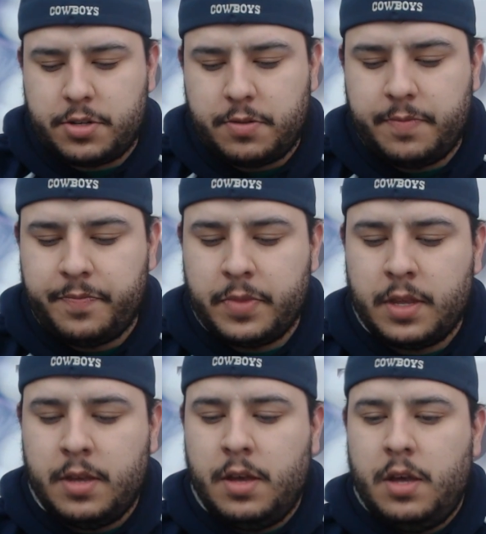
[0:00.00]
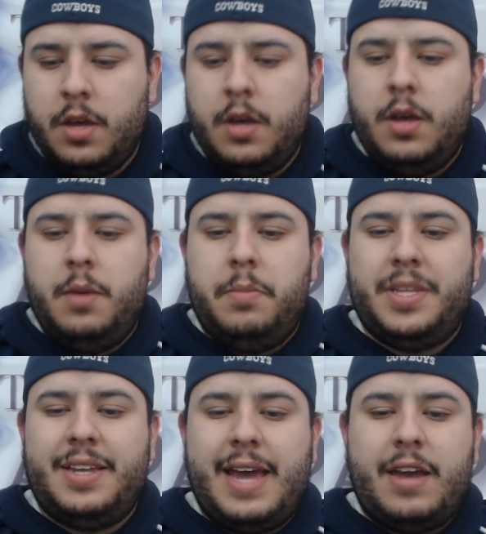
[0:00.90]
the two. But
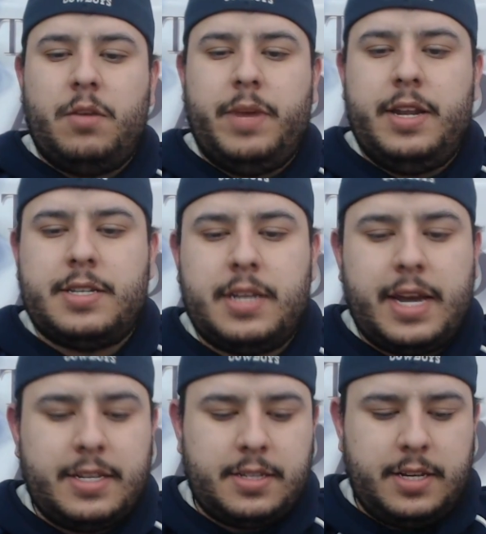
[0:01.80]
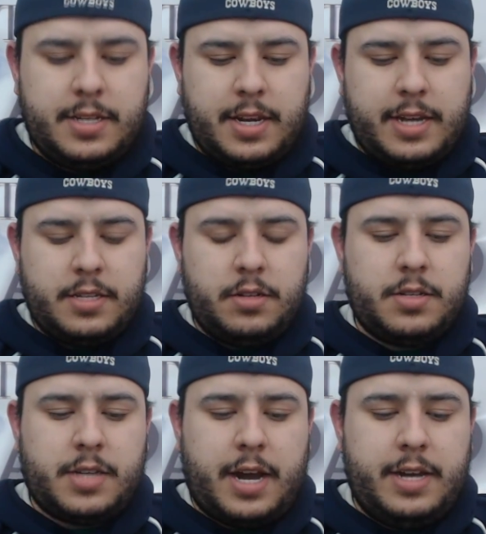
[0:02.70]
the Nano, man, it's a nice little
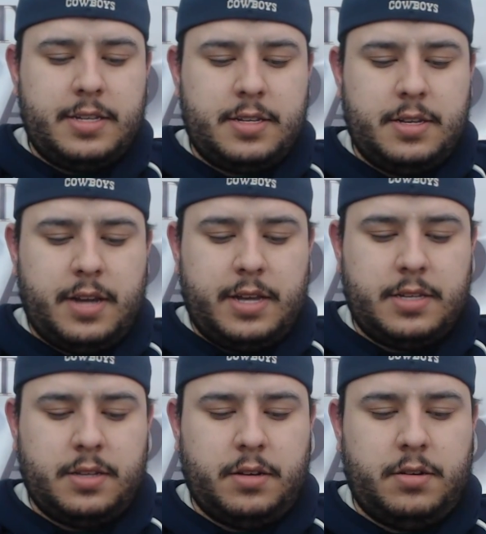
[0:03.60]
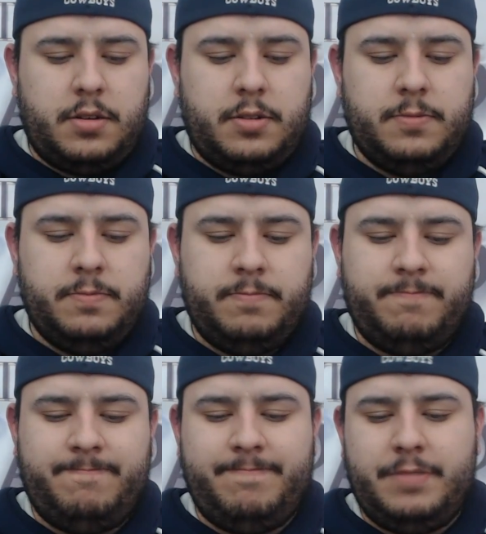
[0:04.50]
size, nice little
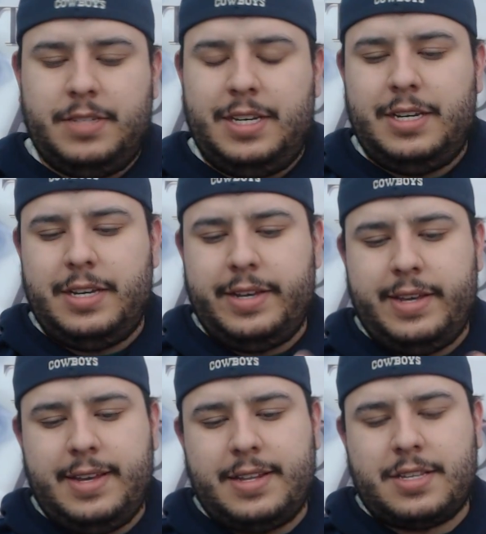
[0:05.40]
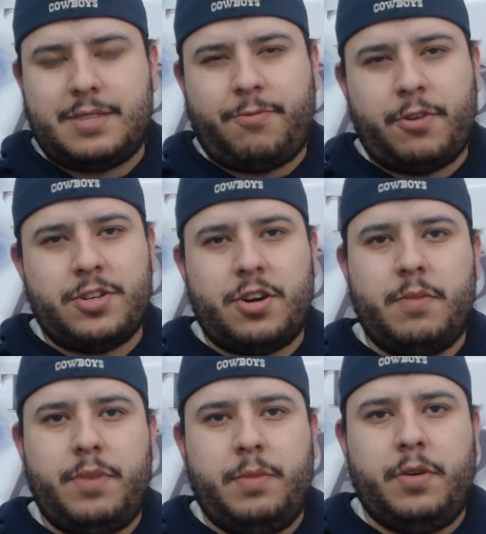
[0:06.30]
it's for
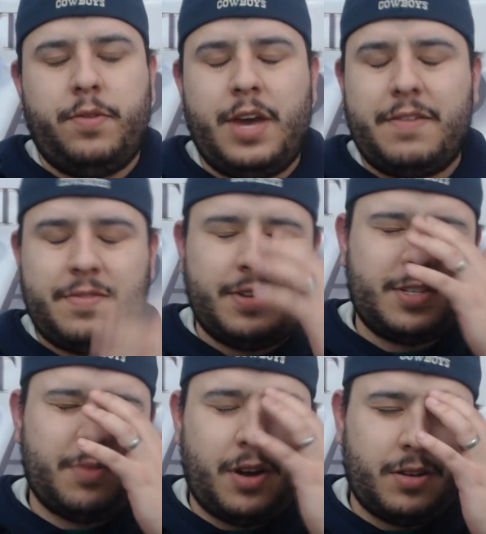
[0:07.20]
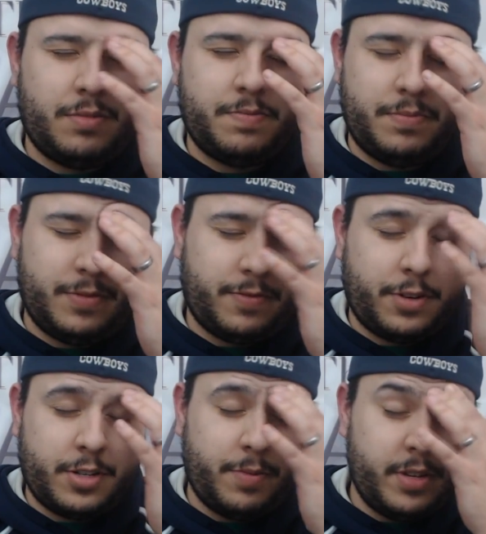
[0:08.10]
certain people. If you have a small,
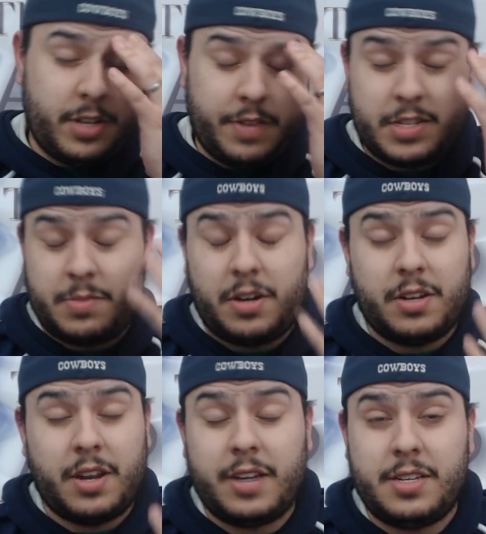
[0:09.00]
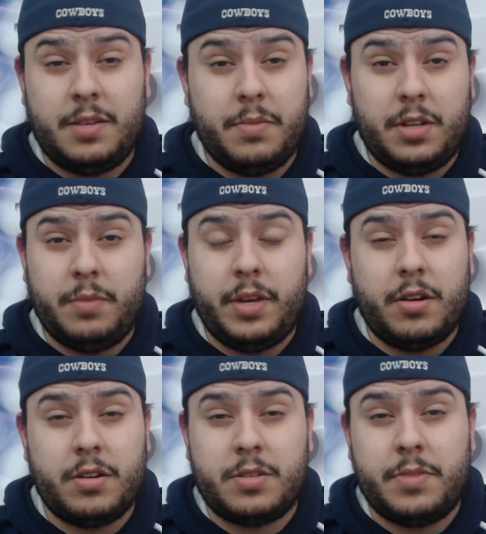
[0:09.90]
for some reason you have a small 19
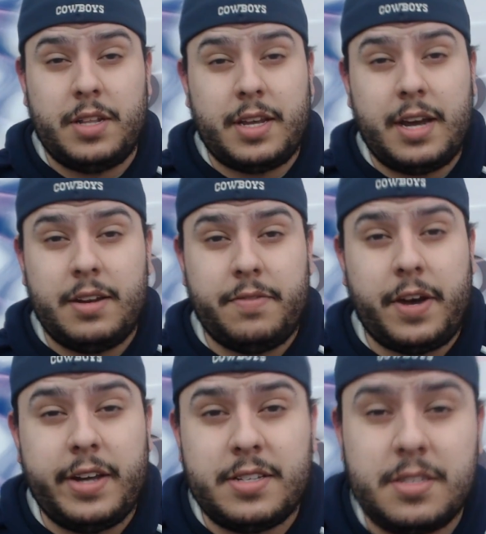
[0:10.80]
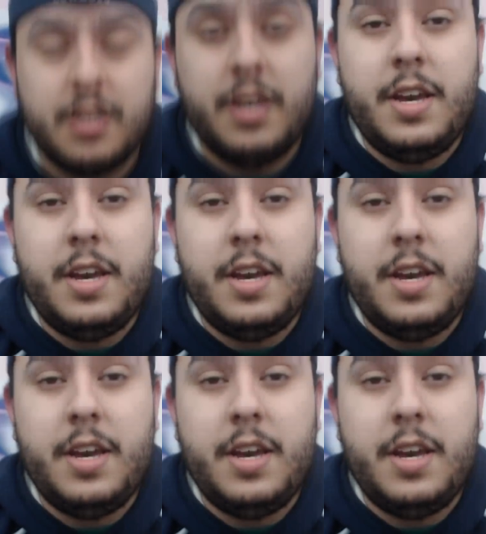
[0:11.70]
millimeter or something like that device,